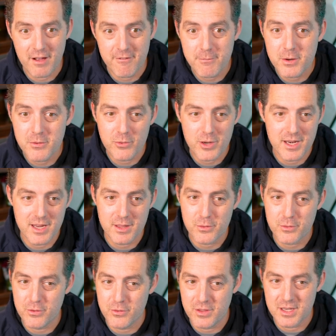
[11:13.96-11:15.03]
I've been reading
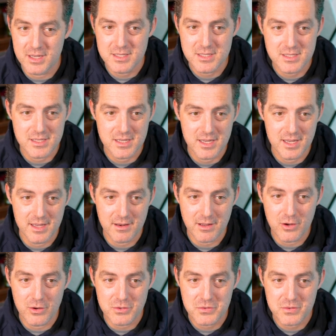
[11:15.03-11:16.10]
through this. It
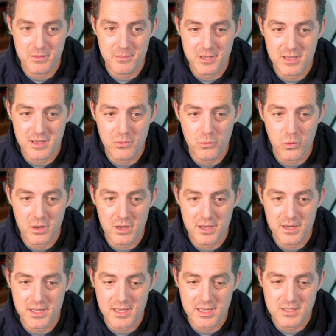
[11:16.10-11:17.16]
goes from E
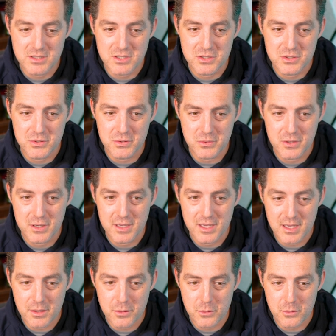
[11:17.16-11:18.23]
one, E two,
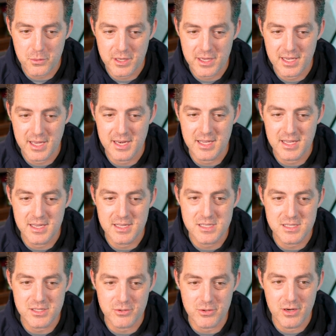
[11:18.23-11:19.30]
E three, and E
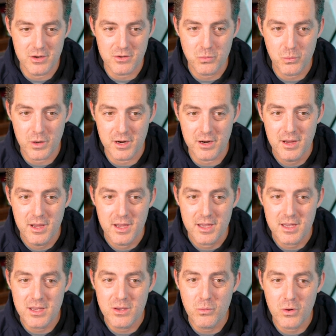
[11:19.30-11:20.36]
zero, where
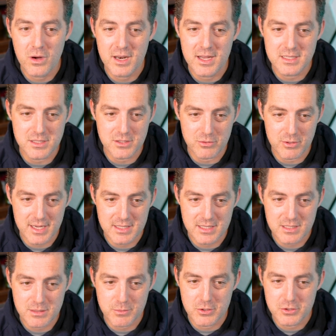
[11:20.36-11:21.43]
E one has direct
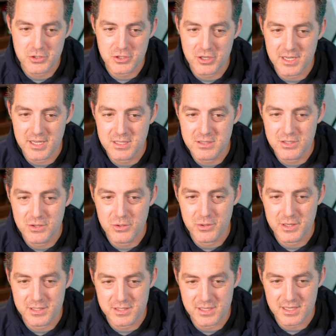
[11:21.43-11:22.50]
exposure, E two
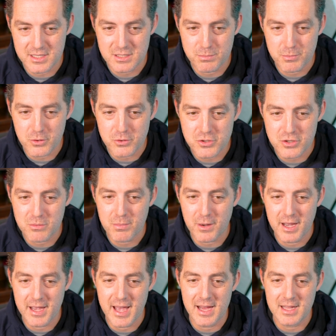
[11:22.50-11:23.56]
is exposure
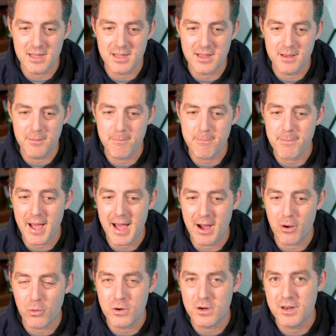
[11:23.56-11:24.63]
by L L
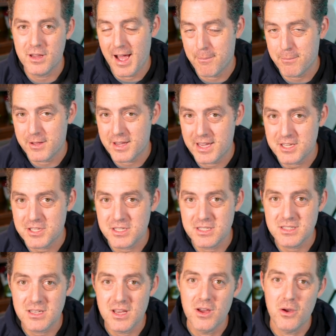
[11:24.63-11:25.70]
M-powered
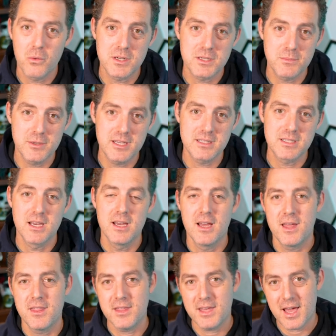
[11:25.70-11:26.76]
applications, which means
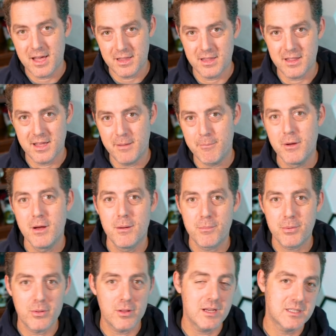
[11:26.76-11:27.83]
the L L M
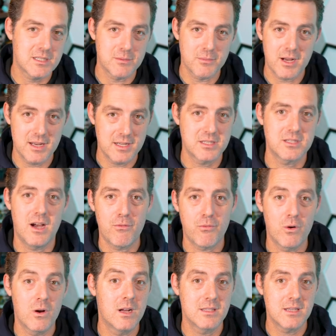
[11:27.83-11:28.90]
plus some kind of
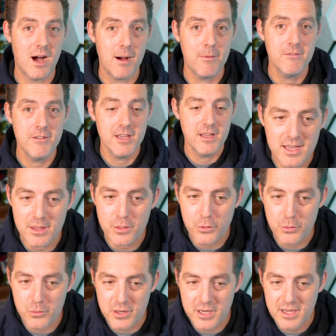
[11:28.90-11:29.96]
software on top of it. E
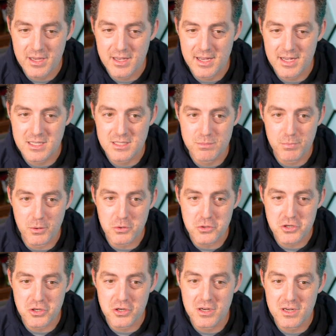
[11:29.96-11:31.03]
three,
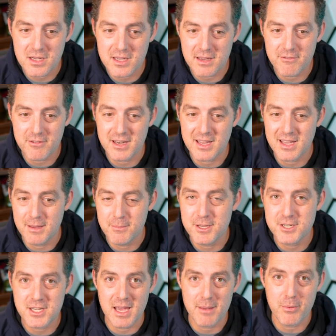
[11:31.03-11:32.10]
exposure given
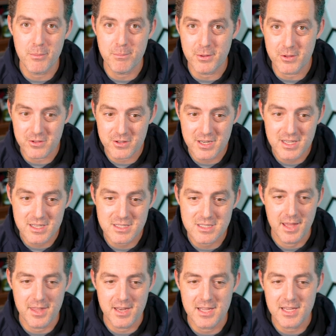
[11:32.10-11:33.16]
image capabilities,
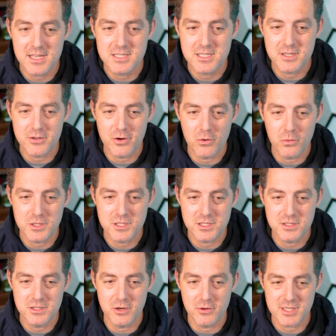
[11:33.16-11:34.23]
and then E zero, which is
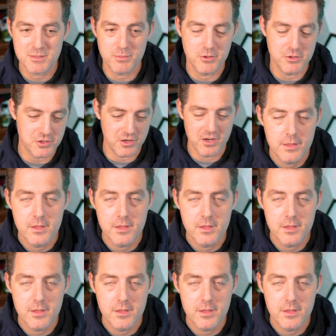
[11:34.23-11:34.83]
no exposure.